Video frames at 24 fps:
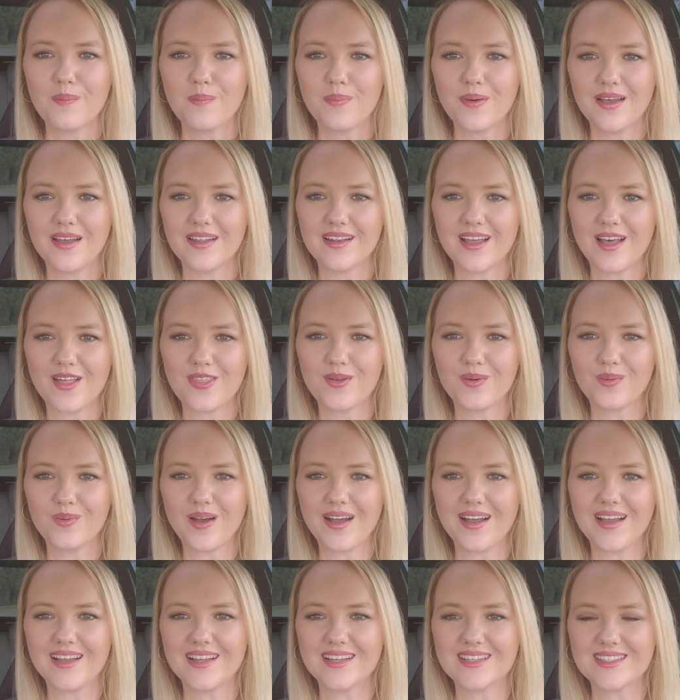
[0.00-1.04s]
But
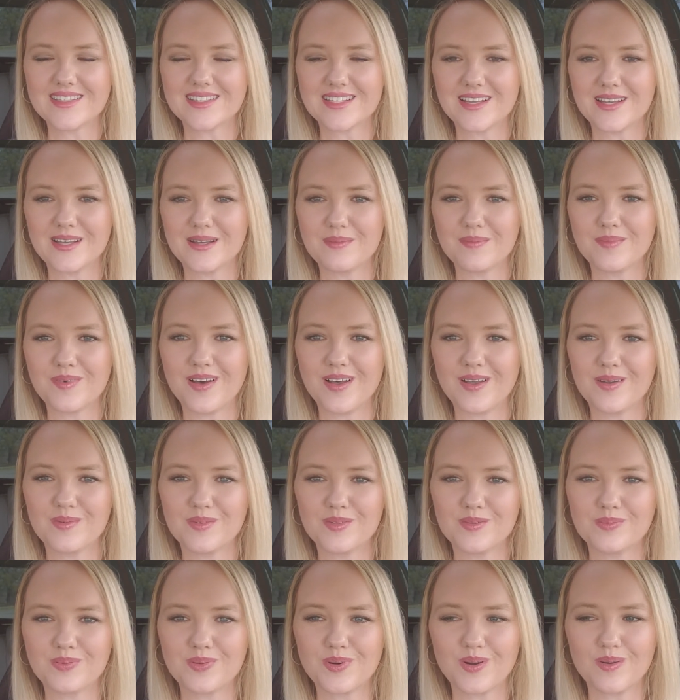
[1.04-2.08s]
otherwise, I
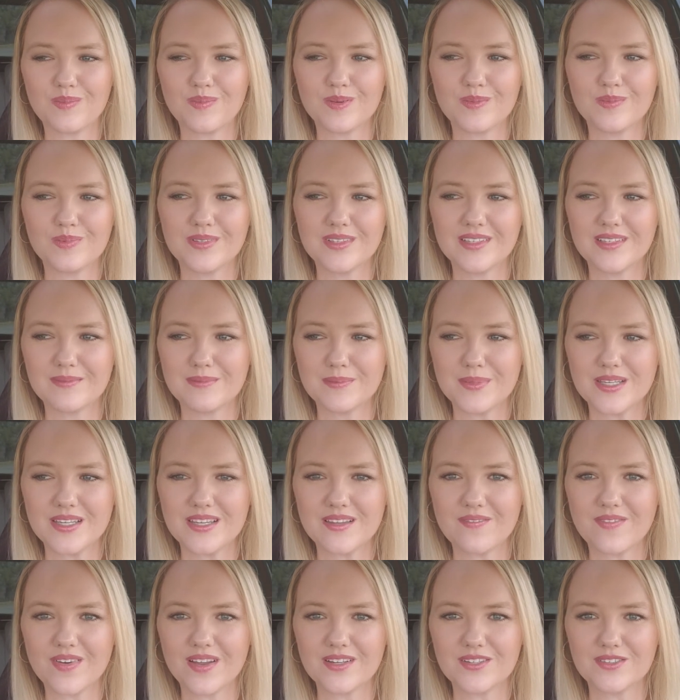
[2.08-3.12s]
will probably be,
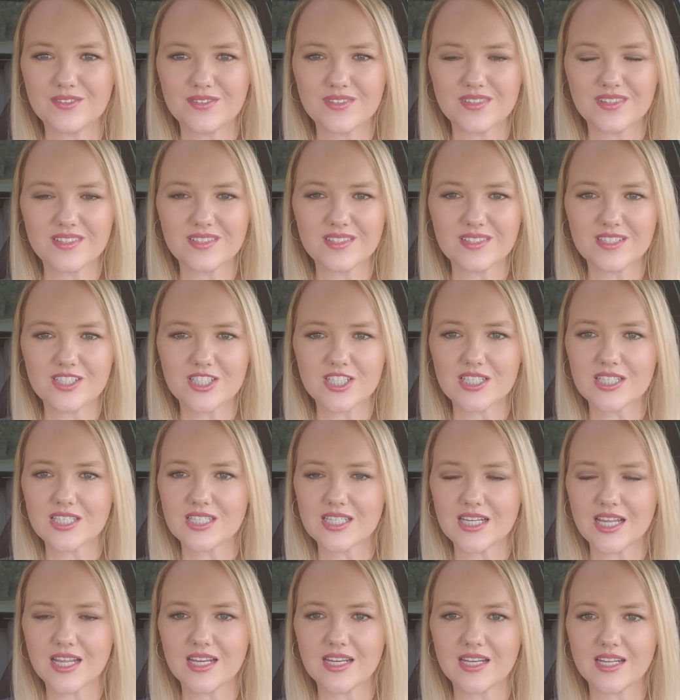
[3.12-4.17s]
if I do this, just
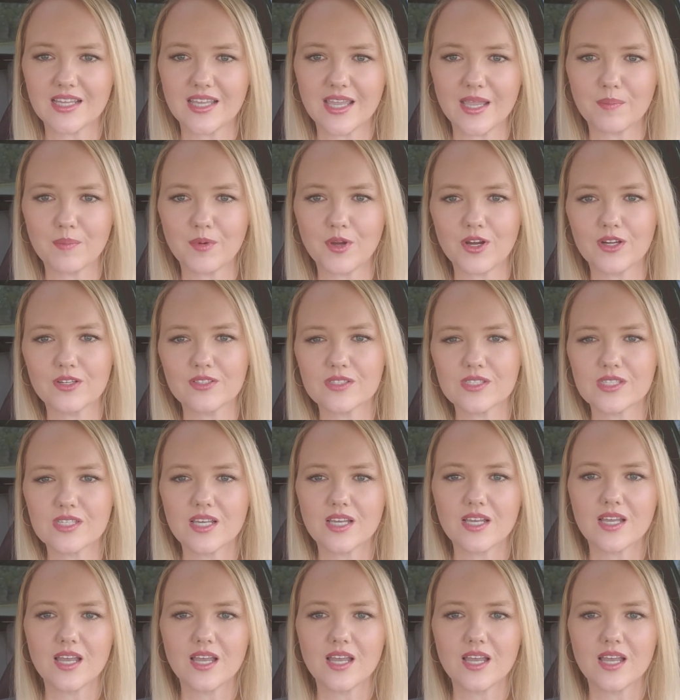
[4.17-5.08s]
staying in campgrounds.